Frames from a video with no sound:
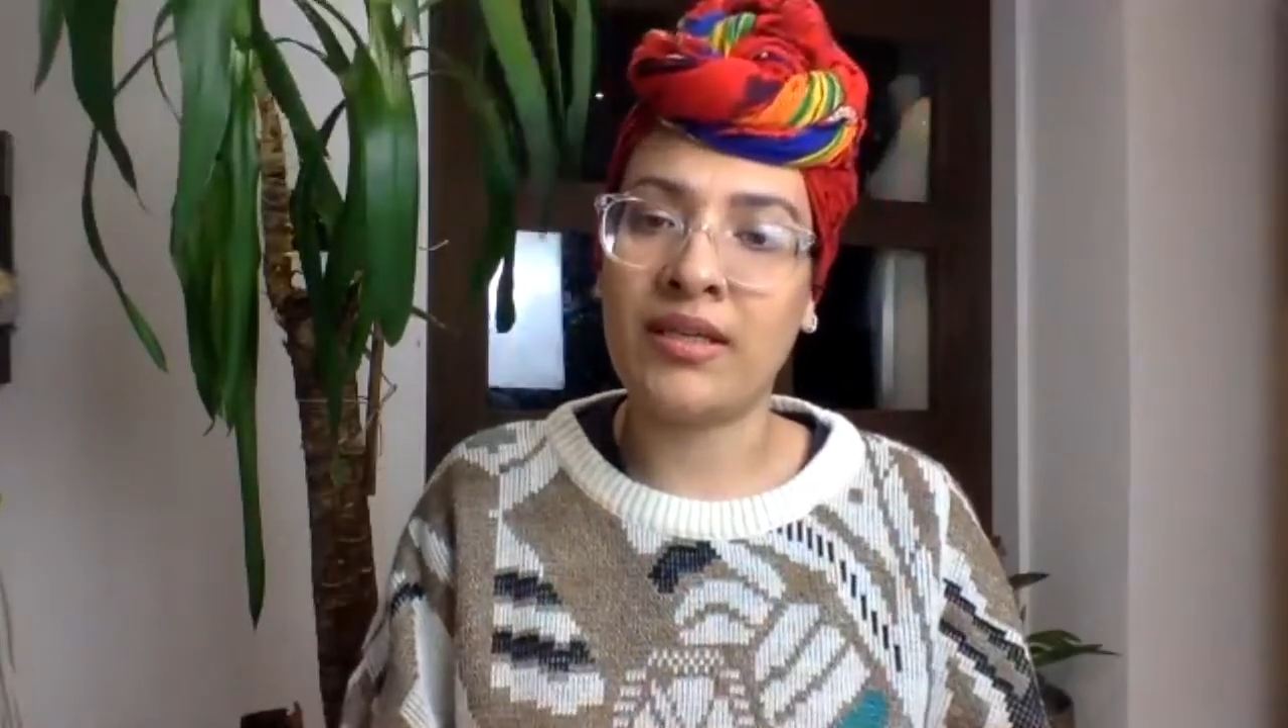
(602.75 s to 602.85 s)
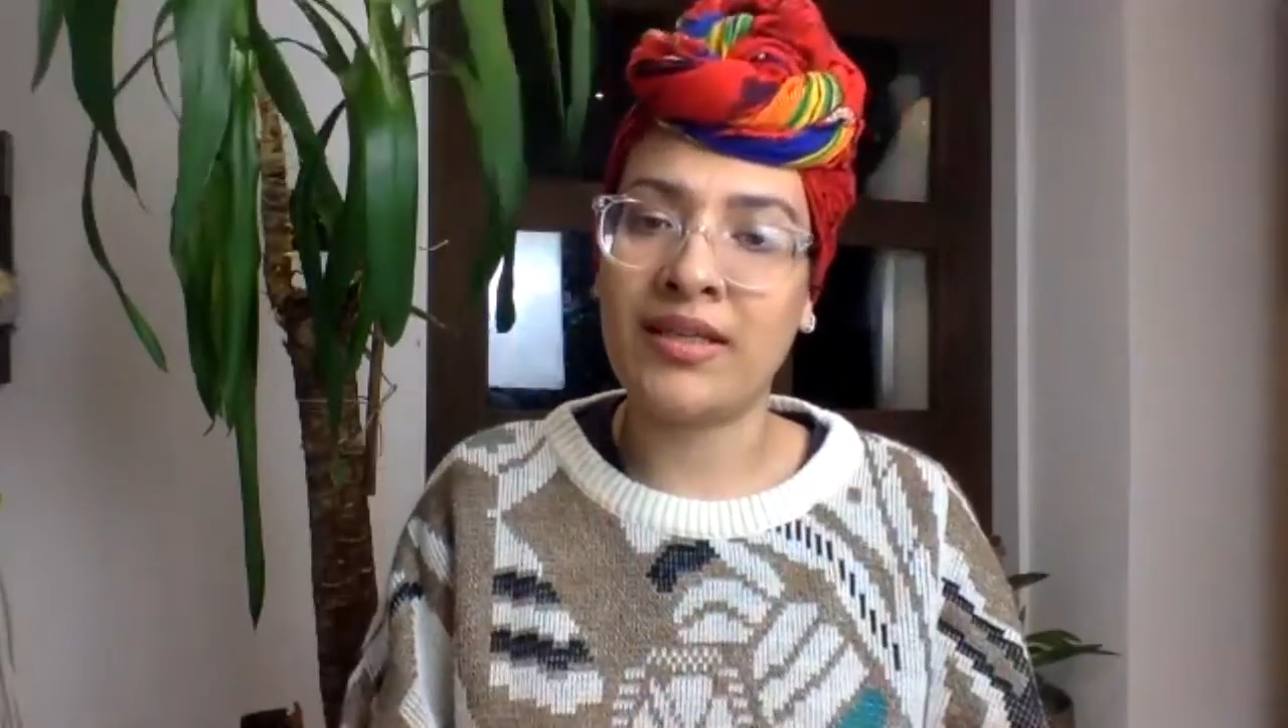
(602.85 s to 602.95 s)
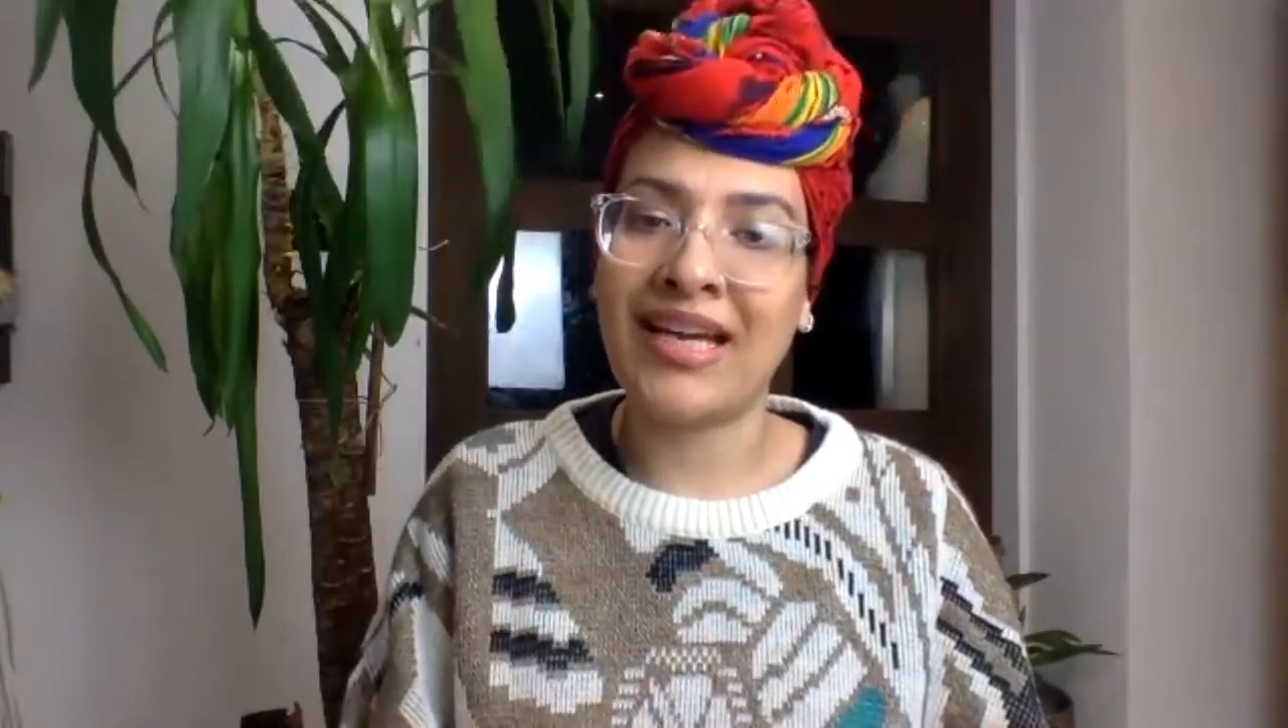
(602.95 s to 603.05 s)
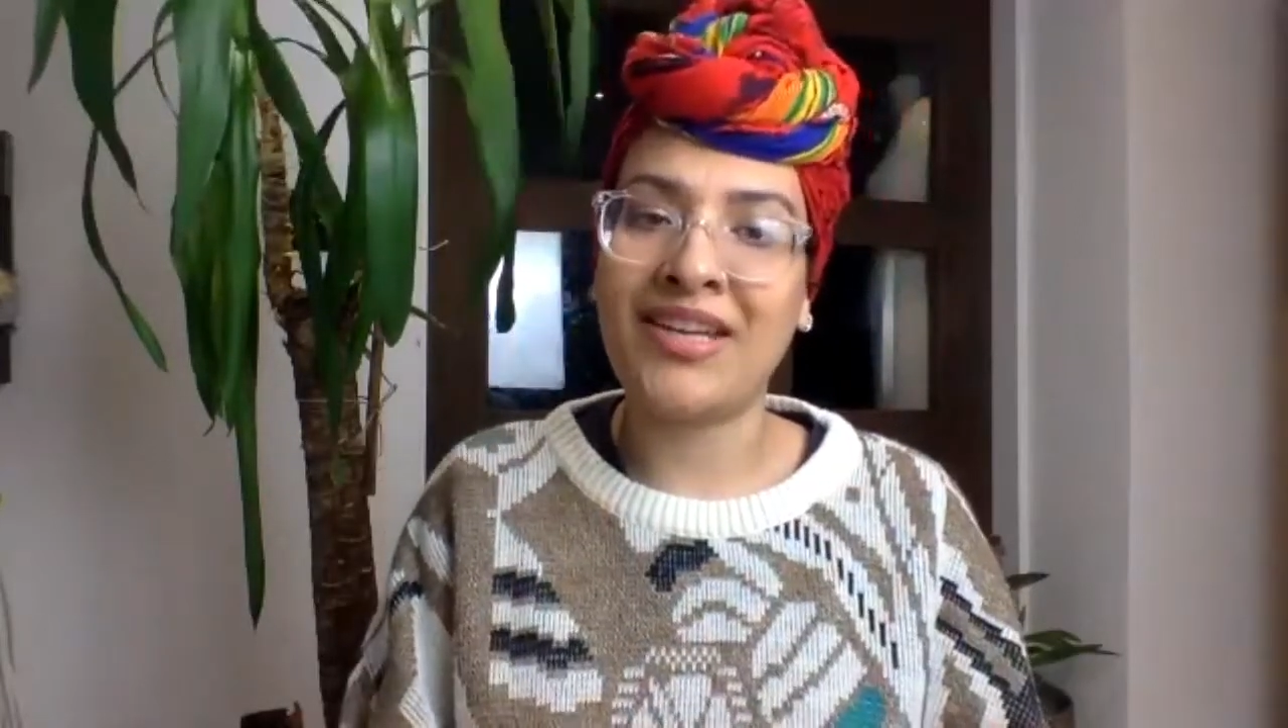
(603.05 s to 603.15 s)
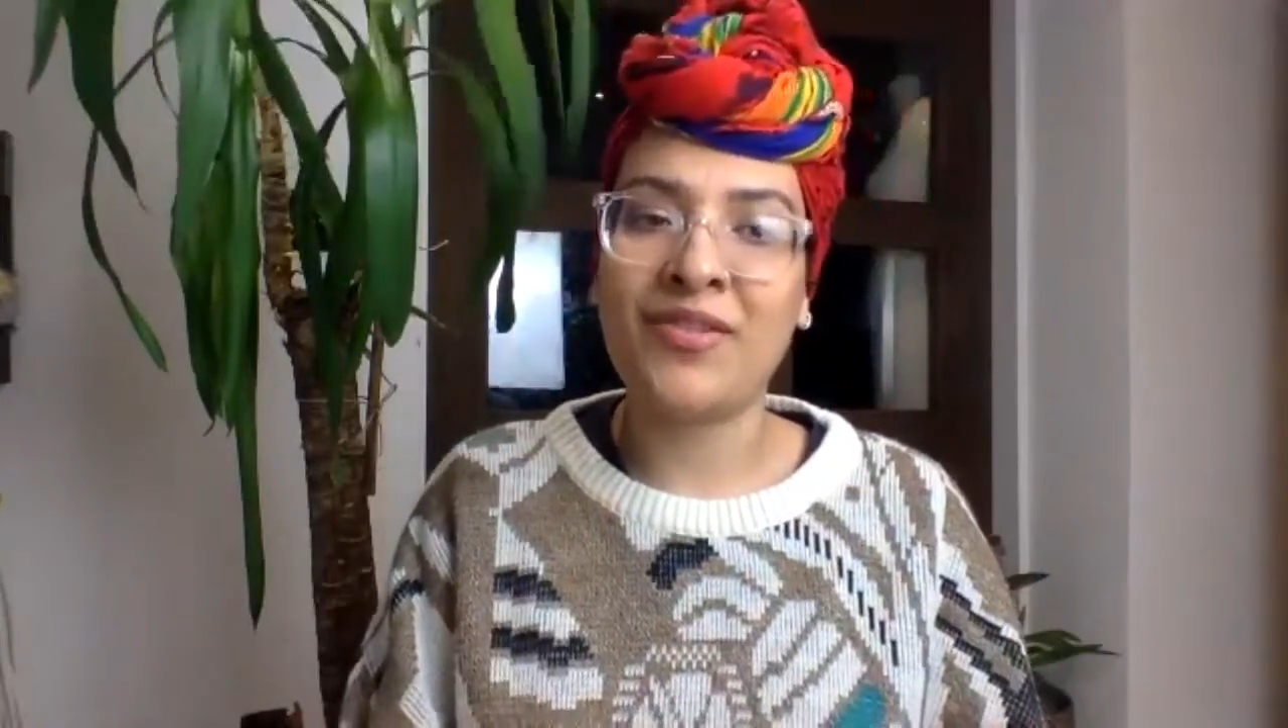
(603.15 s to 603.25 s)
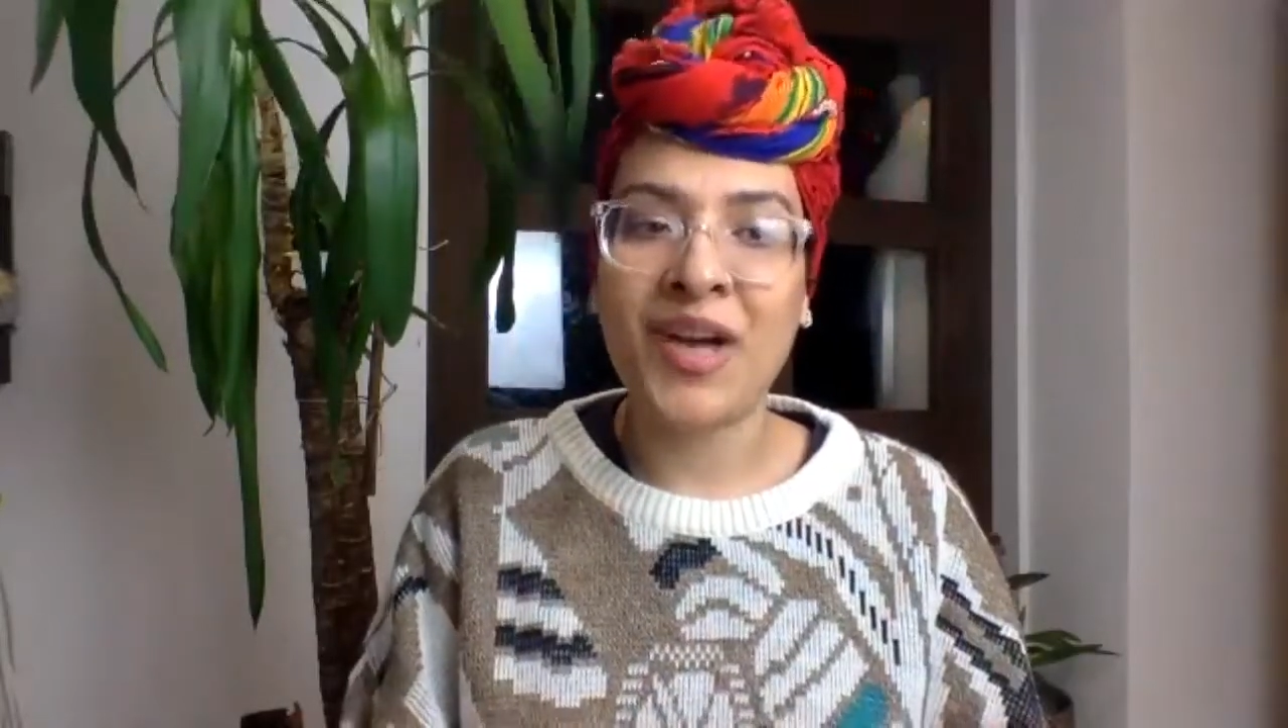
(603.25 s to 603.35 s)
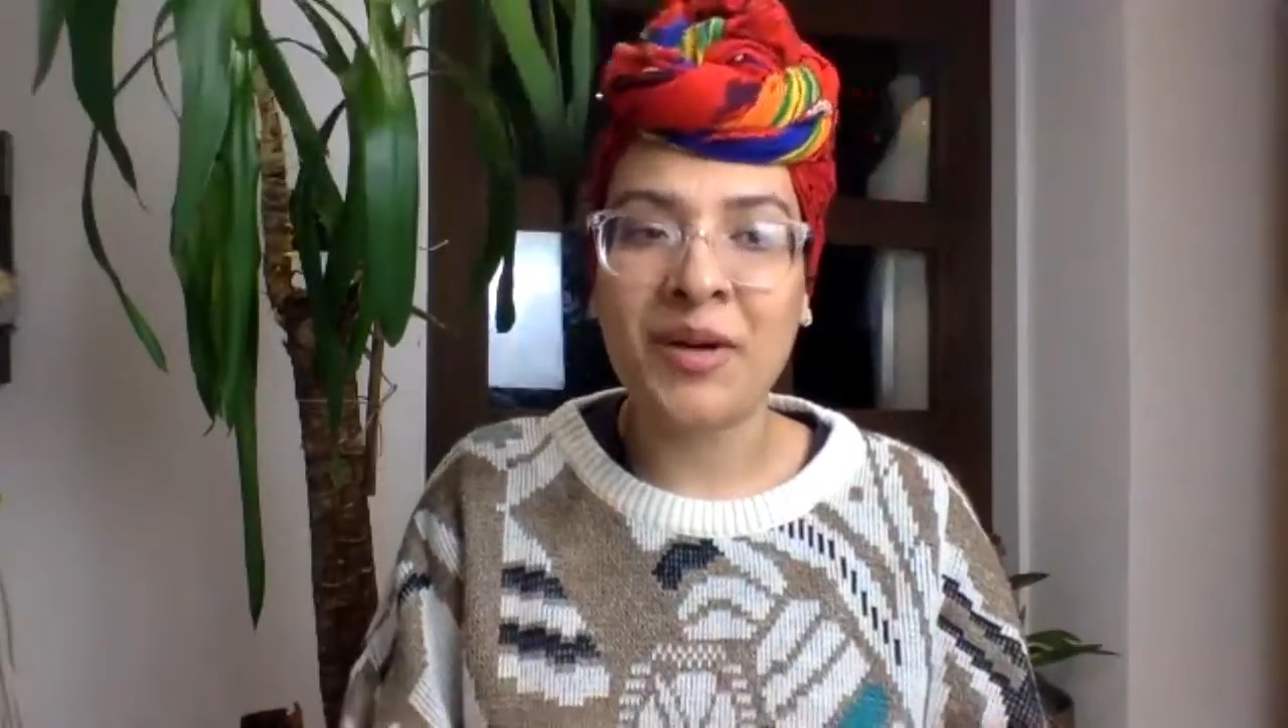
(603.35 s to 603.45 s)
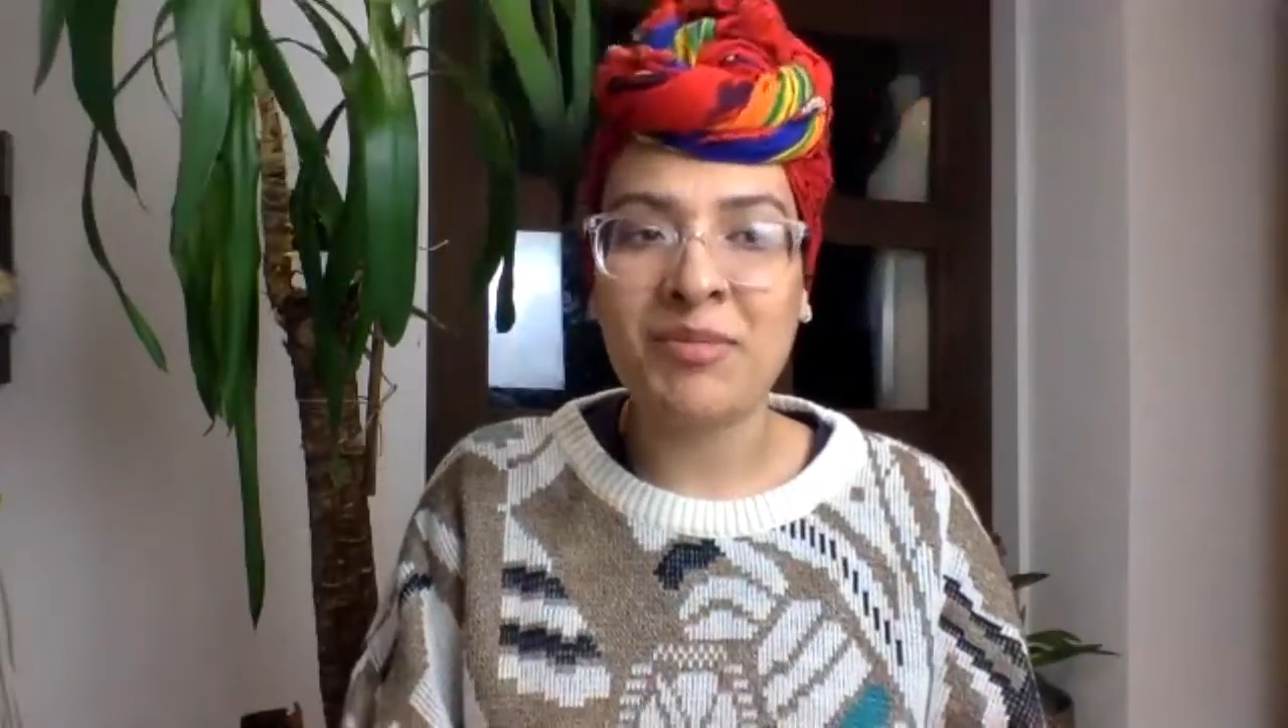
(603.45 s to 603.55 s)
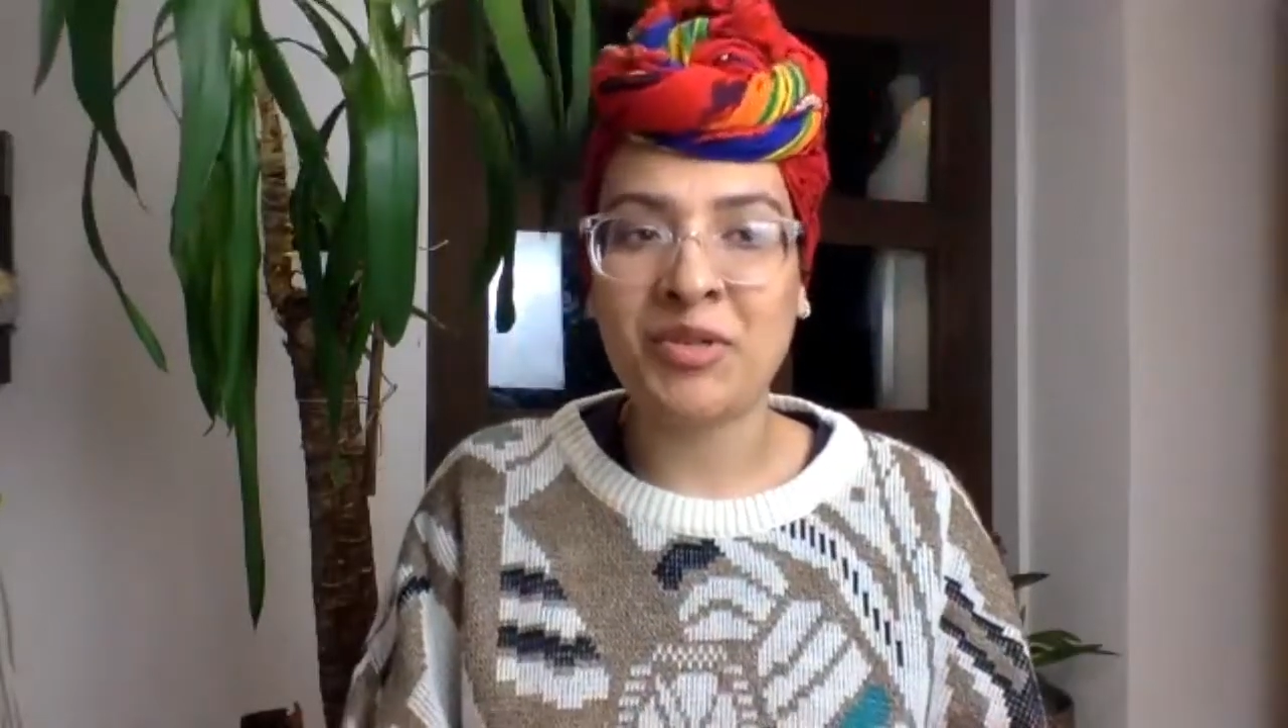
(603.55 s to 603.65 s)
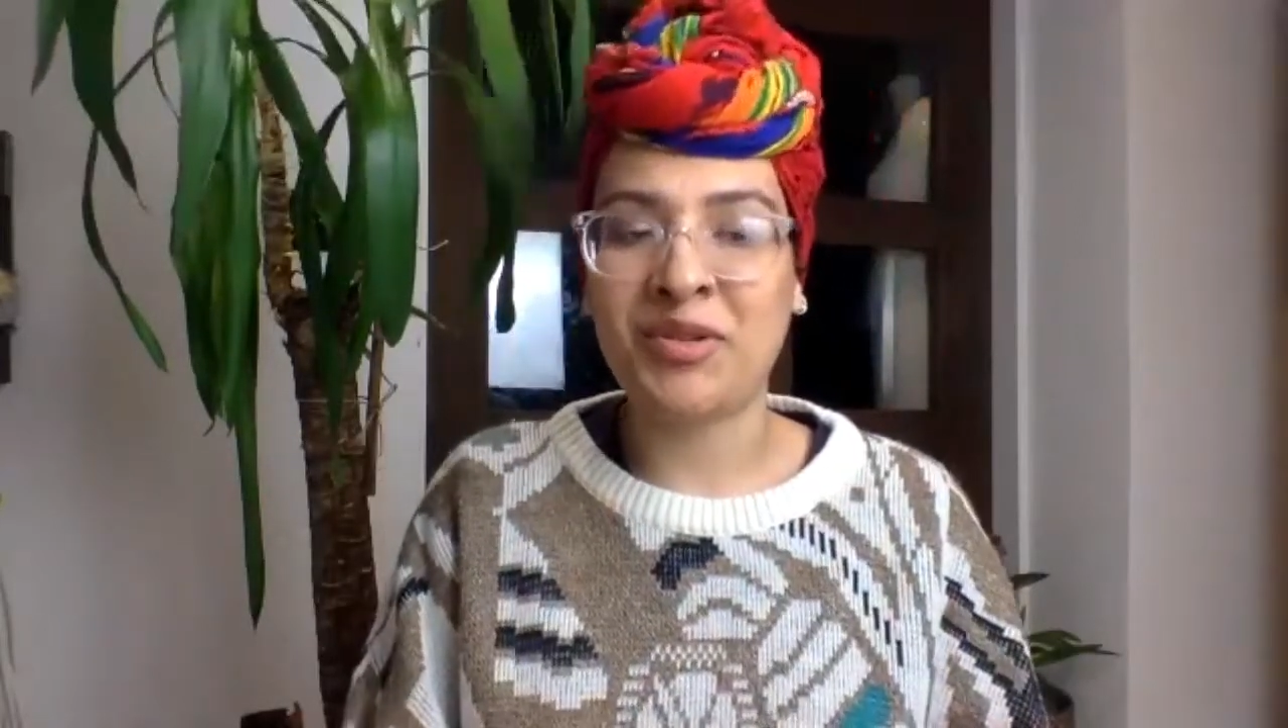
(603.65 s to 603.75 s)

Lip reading: kind of come to a